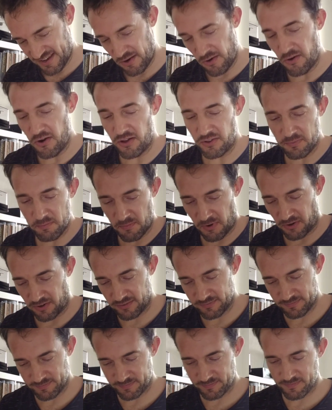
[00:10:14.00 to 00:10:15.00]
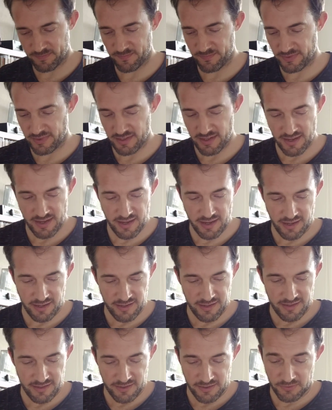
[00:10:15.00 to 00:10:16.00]
A lot more.
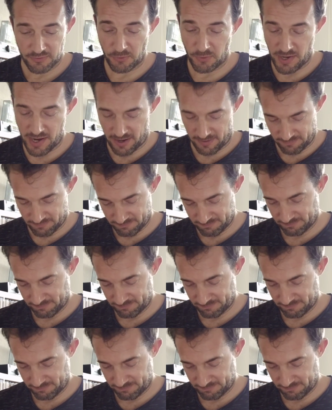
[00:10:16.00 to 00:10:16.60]
So yeah.